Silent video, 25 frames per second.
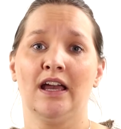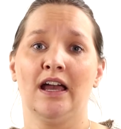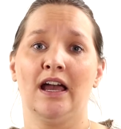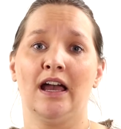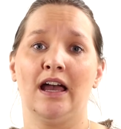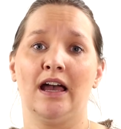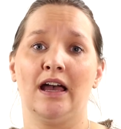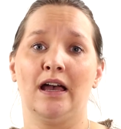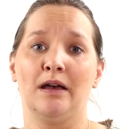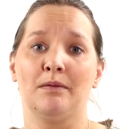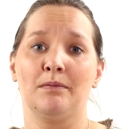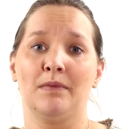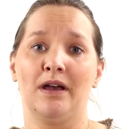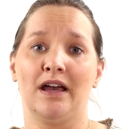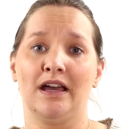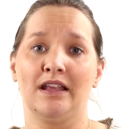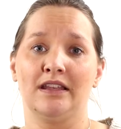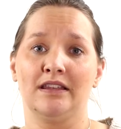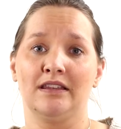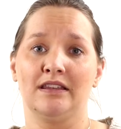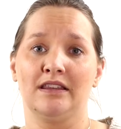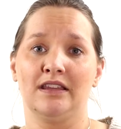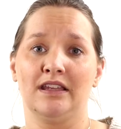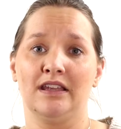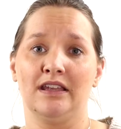
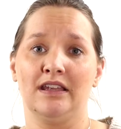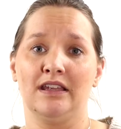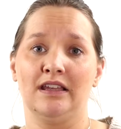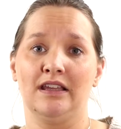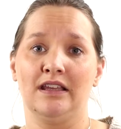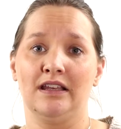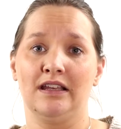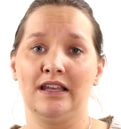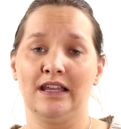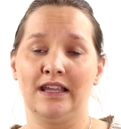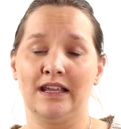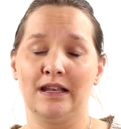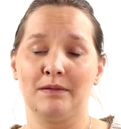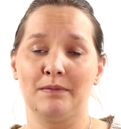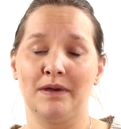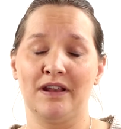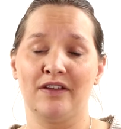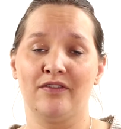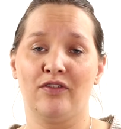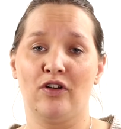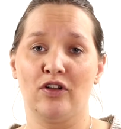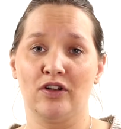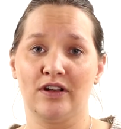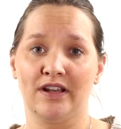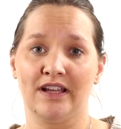and the legal amount
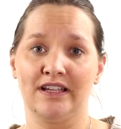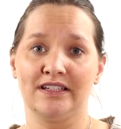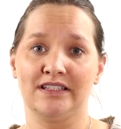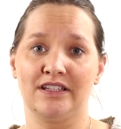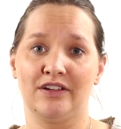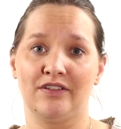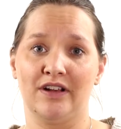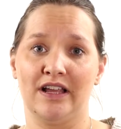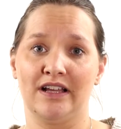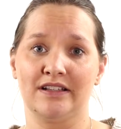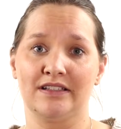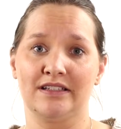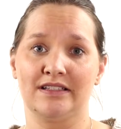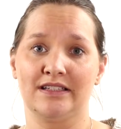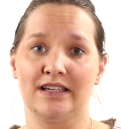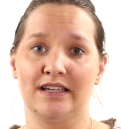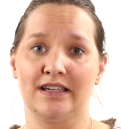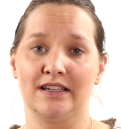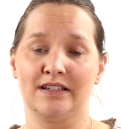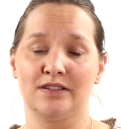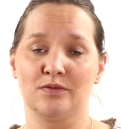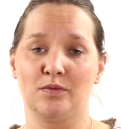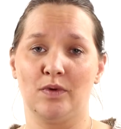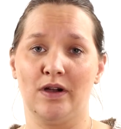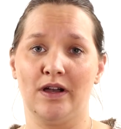of holidays they're allowed to
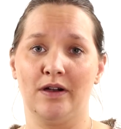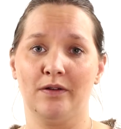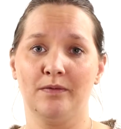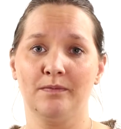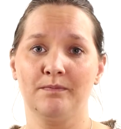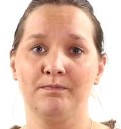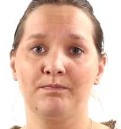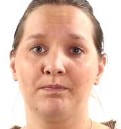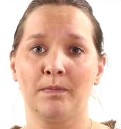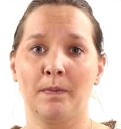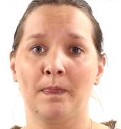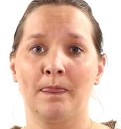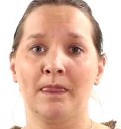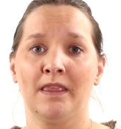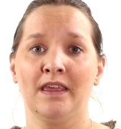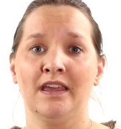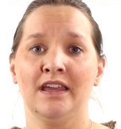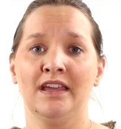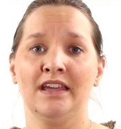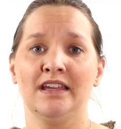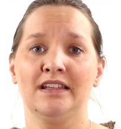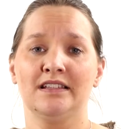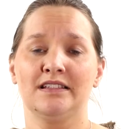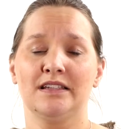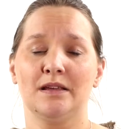take as well.
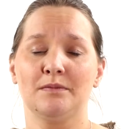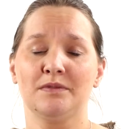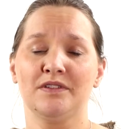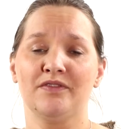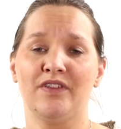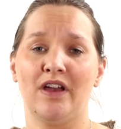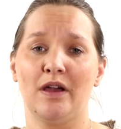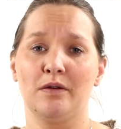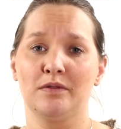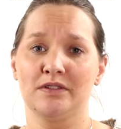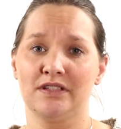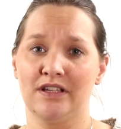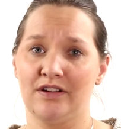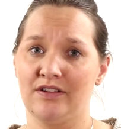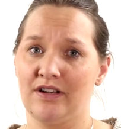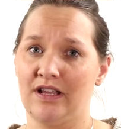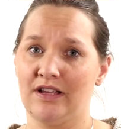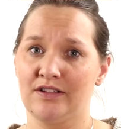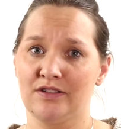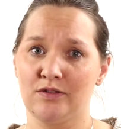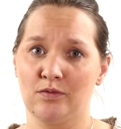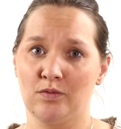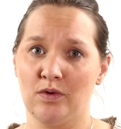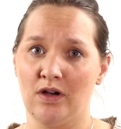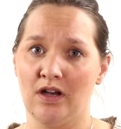In terms of hours they're
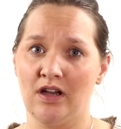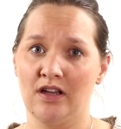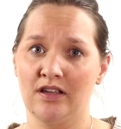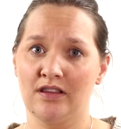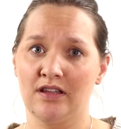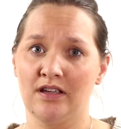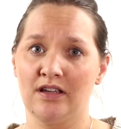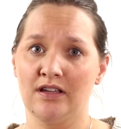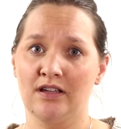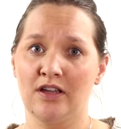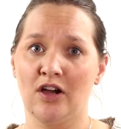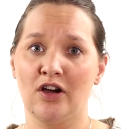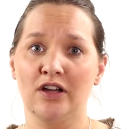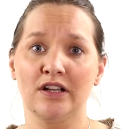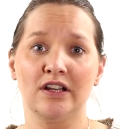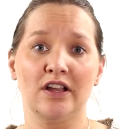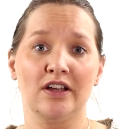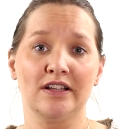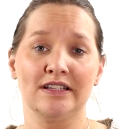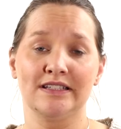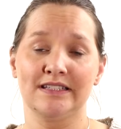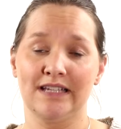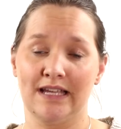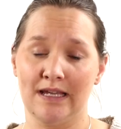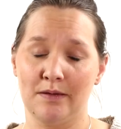allowed to work, the
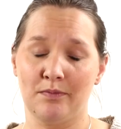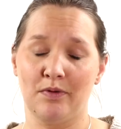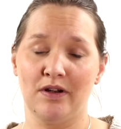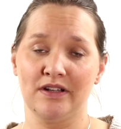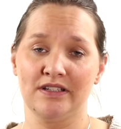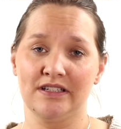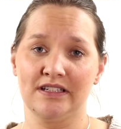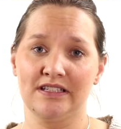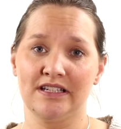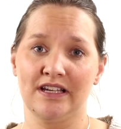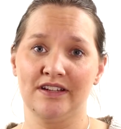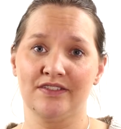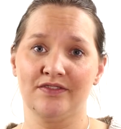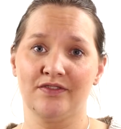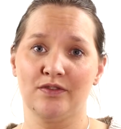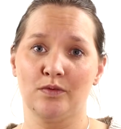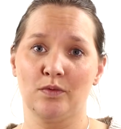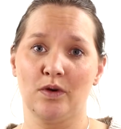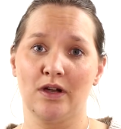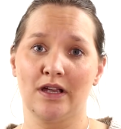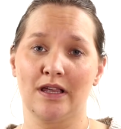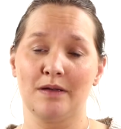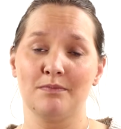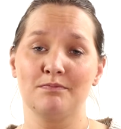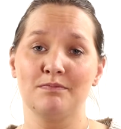guidelines say apprentices have to
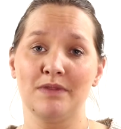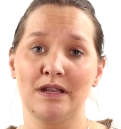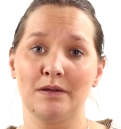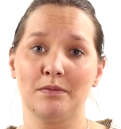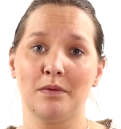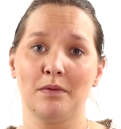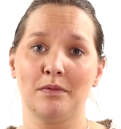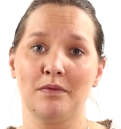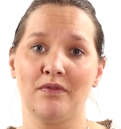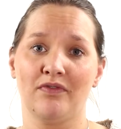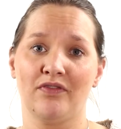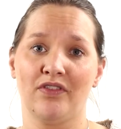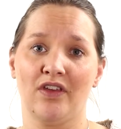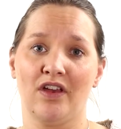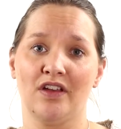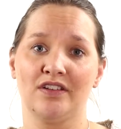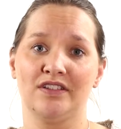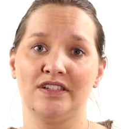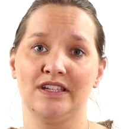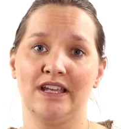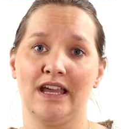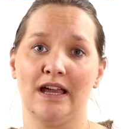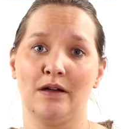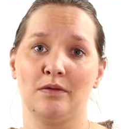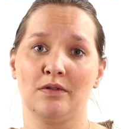work a minimum of
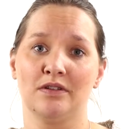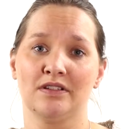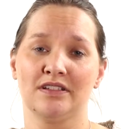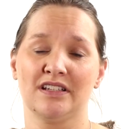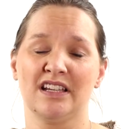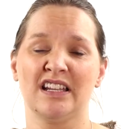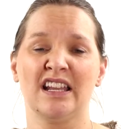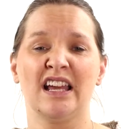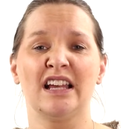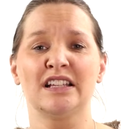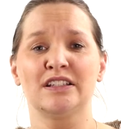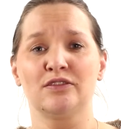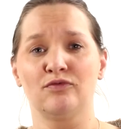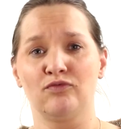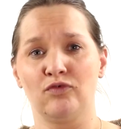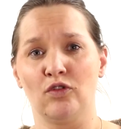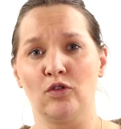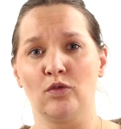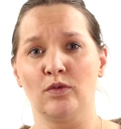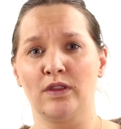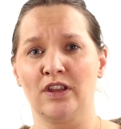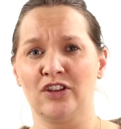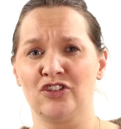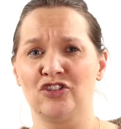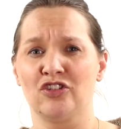30 hours, and as a
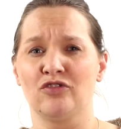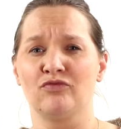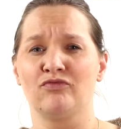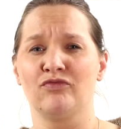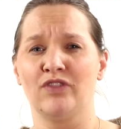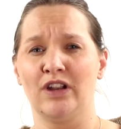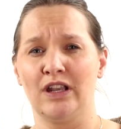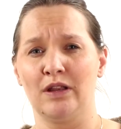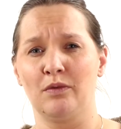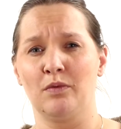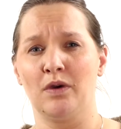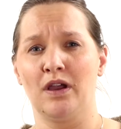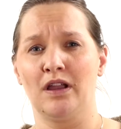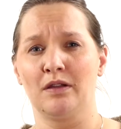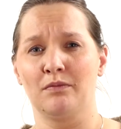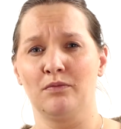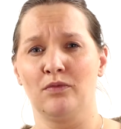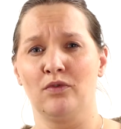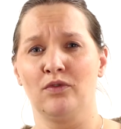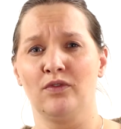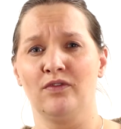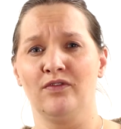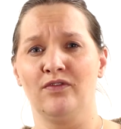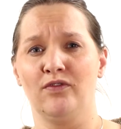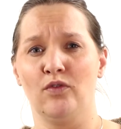rule they shouldn't really work
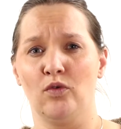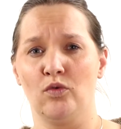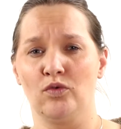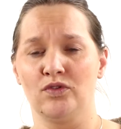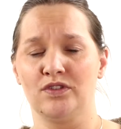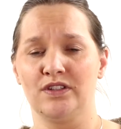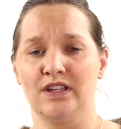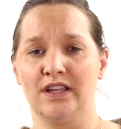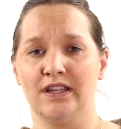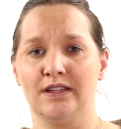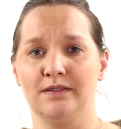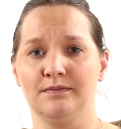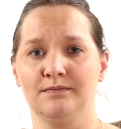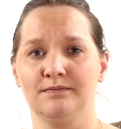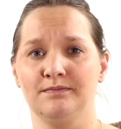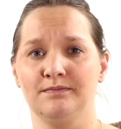more than 40.